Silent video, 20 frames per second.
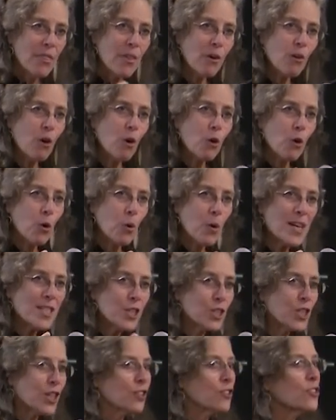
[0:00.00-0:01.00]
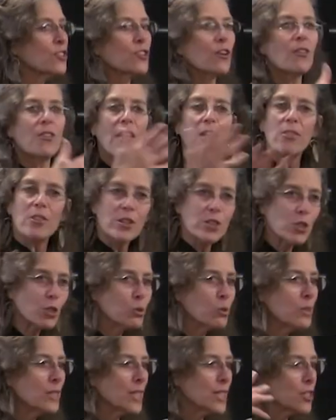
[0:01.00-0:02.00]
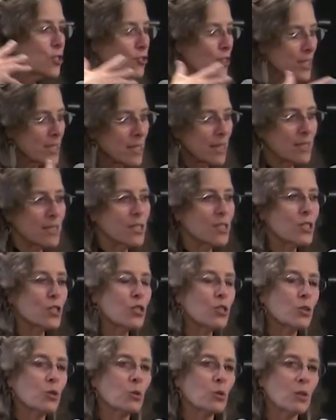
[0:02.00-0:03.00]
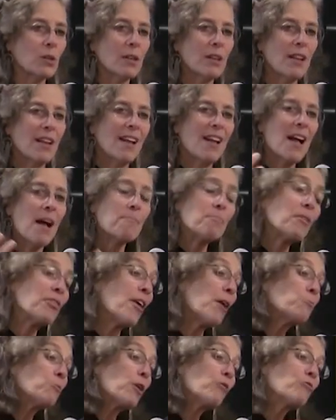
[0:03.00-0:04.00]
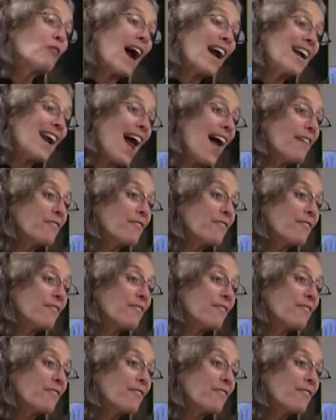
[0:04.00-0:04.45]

their own questions. So then the school district does the school but then we're right